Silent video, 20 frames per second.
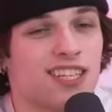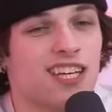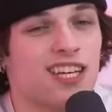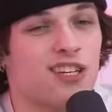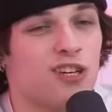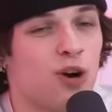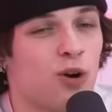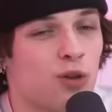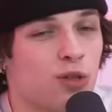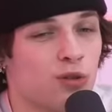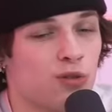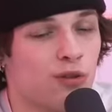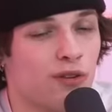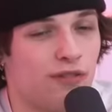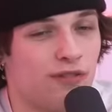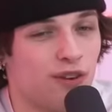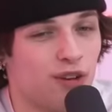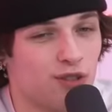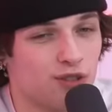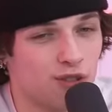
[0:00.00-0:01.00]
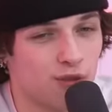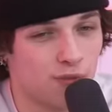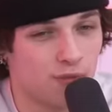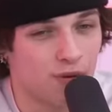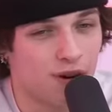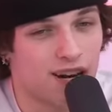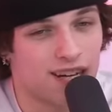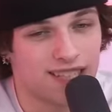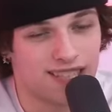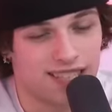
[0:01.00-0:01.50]
like go through a filter
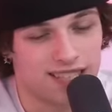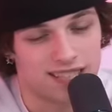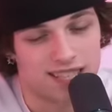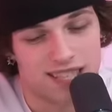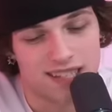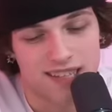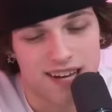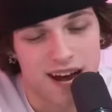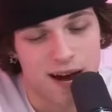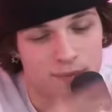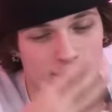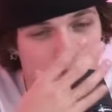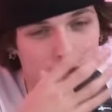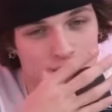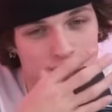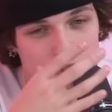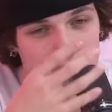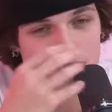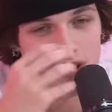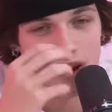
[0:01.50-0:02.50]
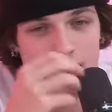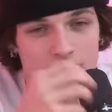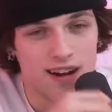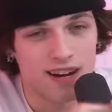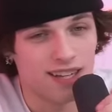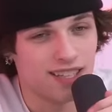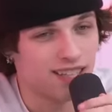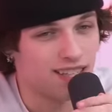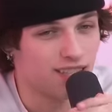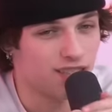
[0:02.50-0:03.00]
process, like up the straw,
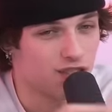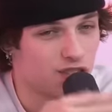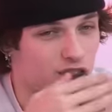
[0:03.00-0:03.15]
and then okay.